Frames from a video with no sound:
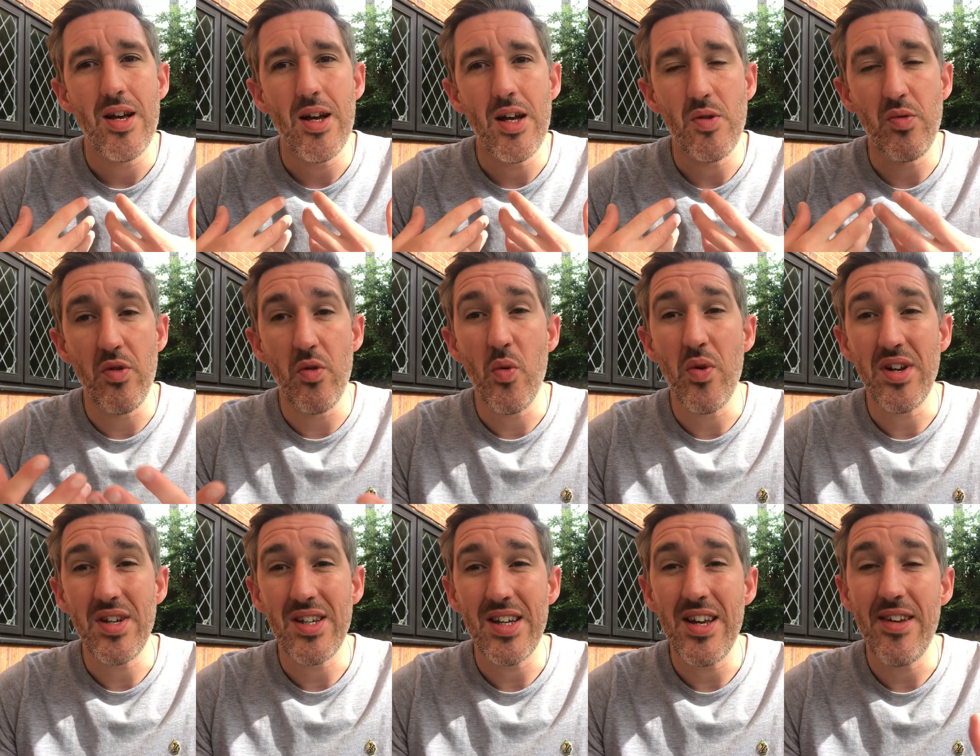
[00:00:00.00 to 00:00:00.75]
As we
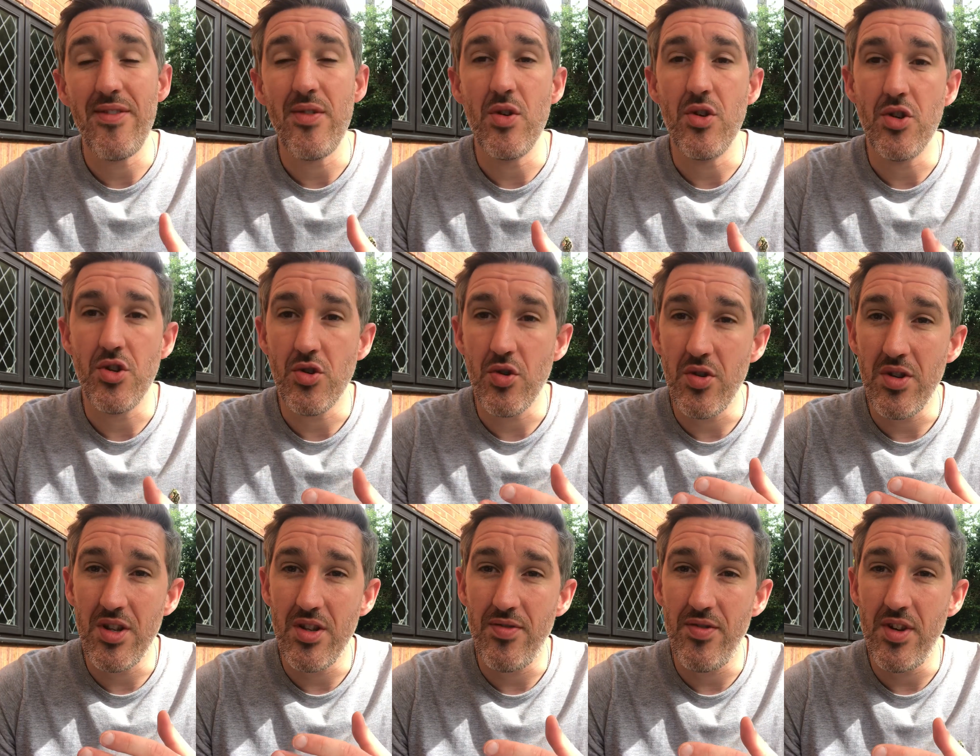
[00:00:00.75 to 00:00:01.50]
always say, if you
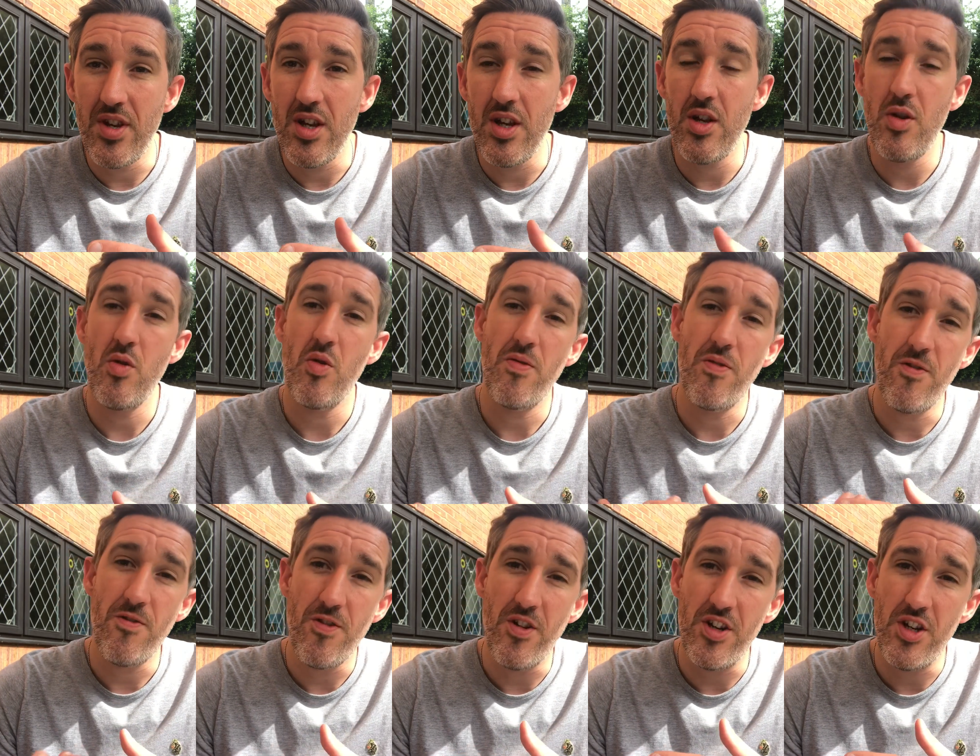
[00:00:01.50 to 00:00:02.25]
enjoyed this video or if
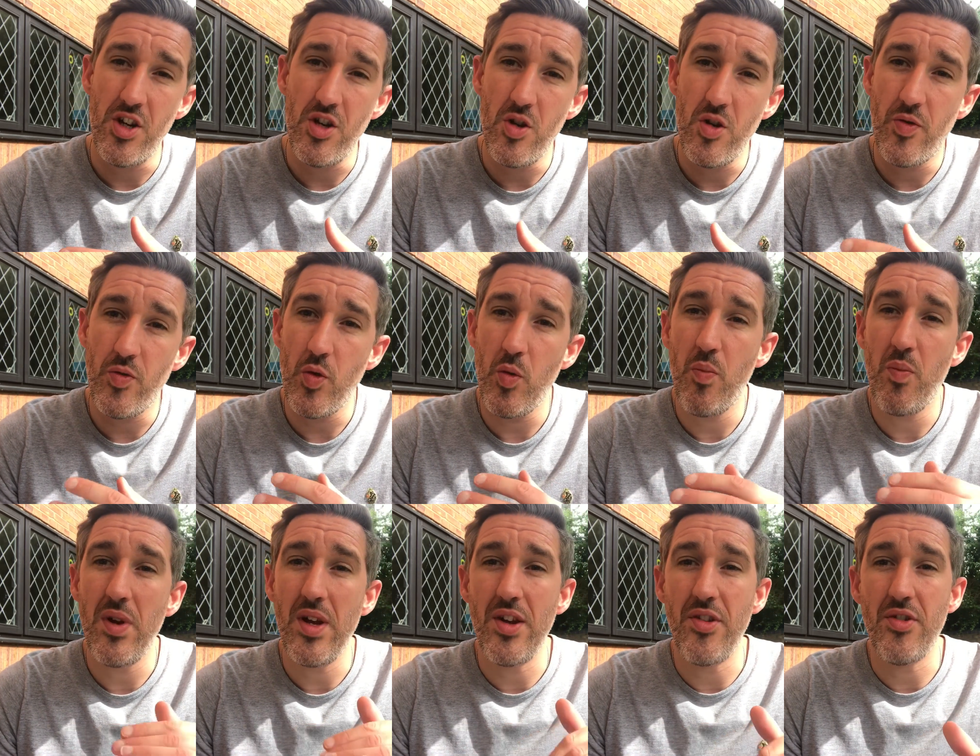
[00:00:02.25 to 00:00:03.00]
you find it useful,
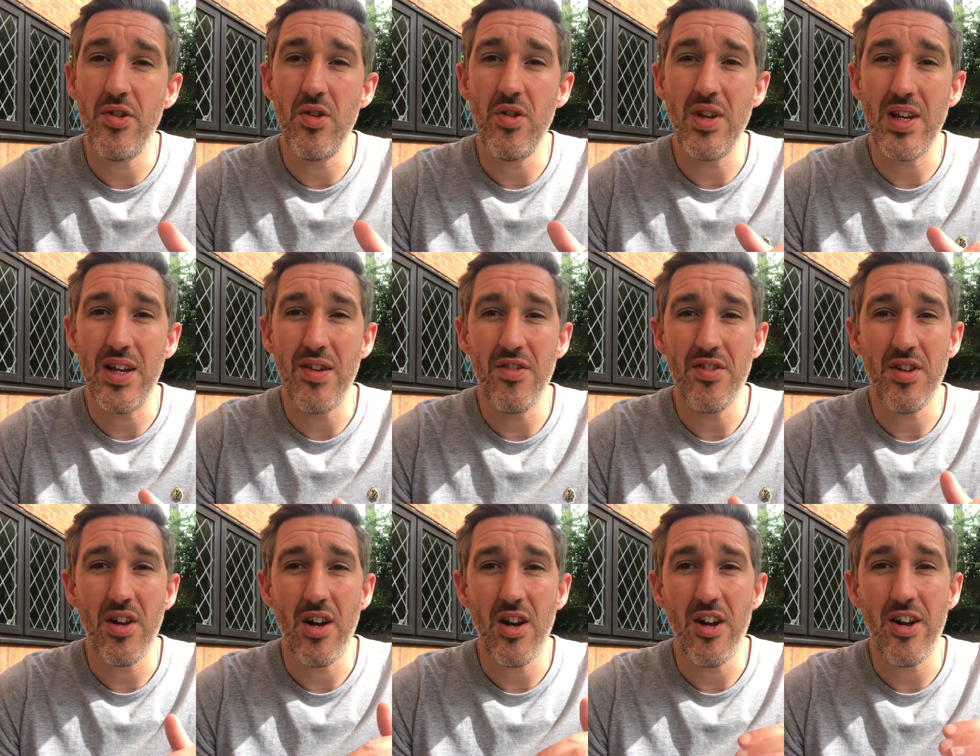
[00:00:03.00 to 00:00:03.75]
please do give
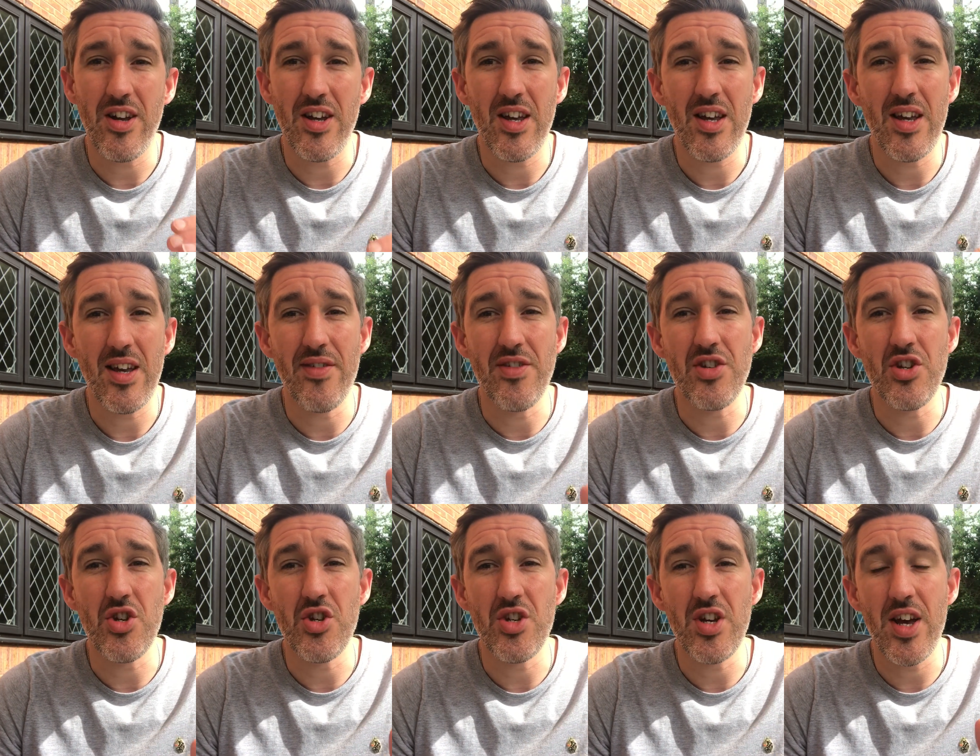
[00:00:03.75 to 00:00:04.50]
us a like, give
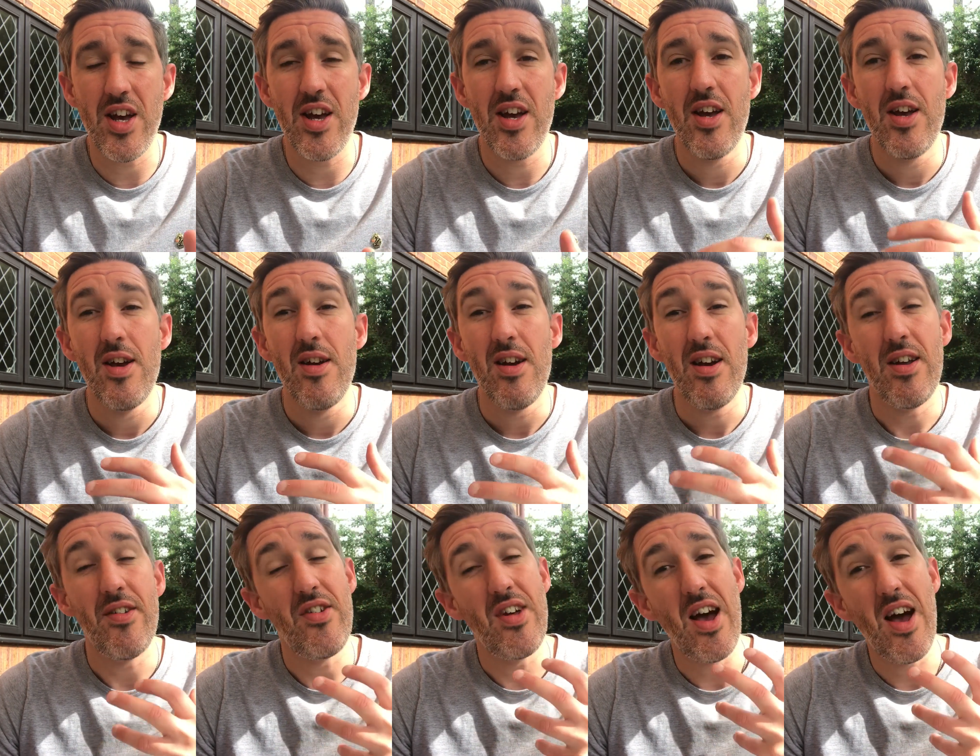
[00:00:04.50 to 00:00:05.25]
us a share,
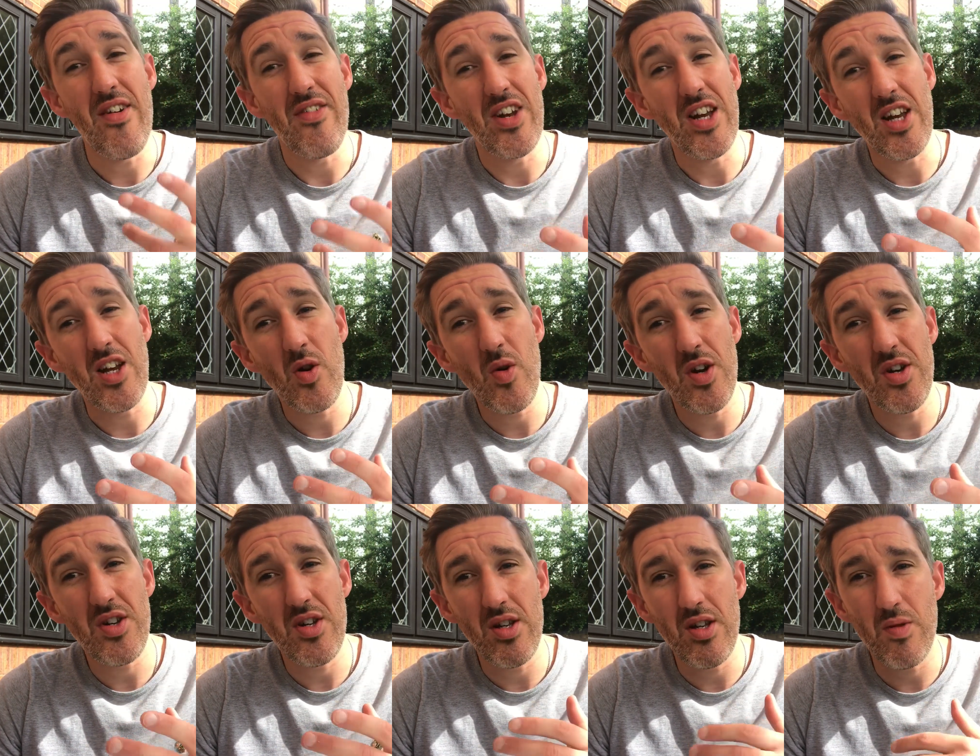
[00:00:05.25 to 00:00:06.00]
and if you have any
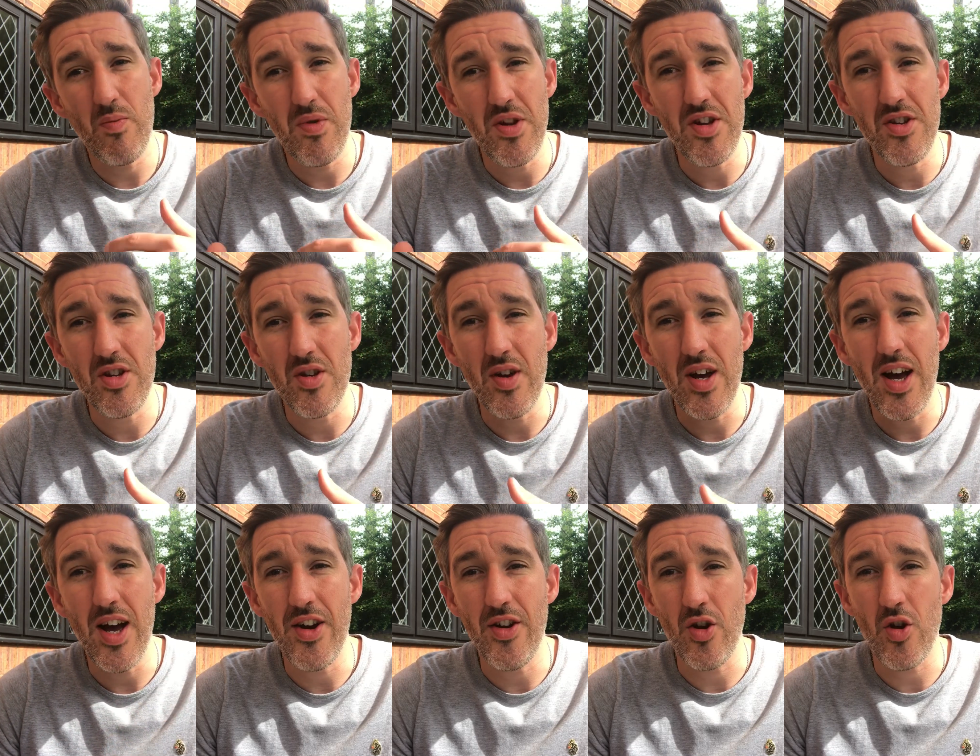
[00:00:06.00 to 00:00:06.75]
questions, please do
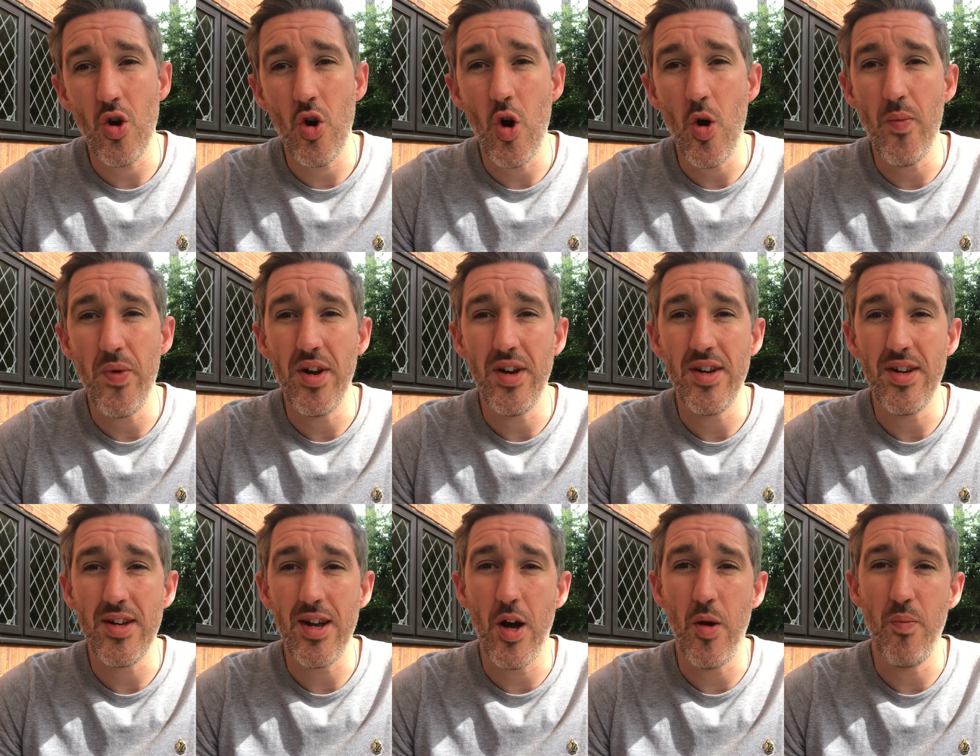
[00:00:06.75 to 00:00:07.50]
add a
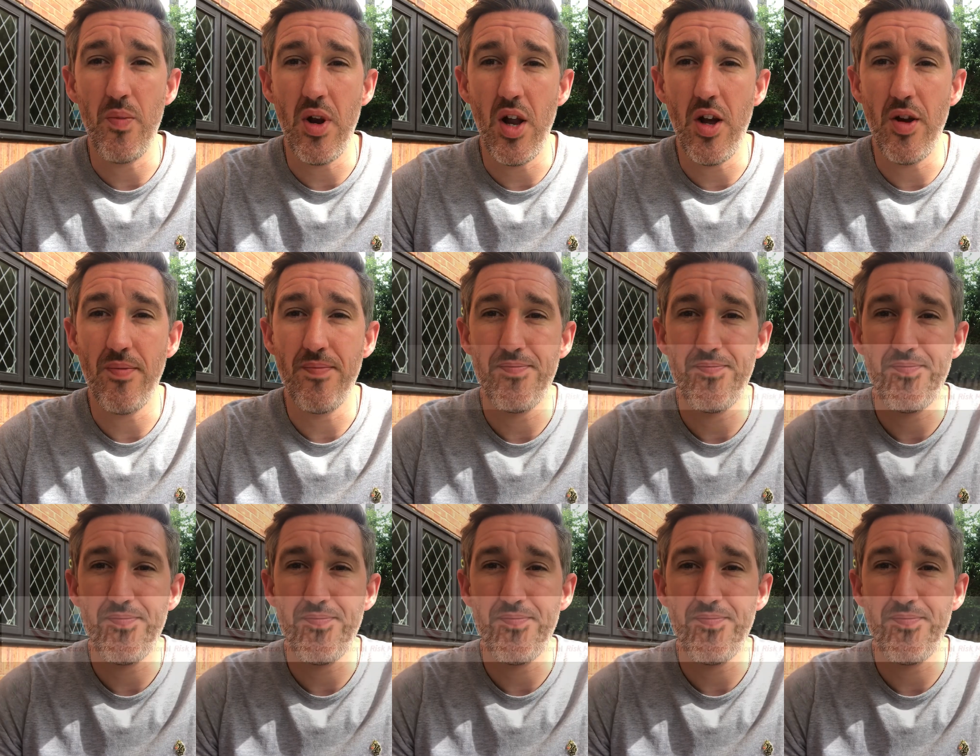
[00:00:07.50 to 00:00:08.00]
comment down below.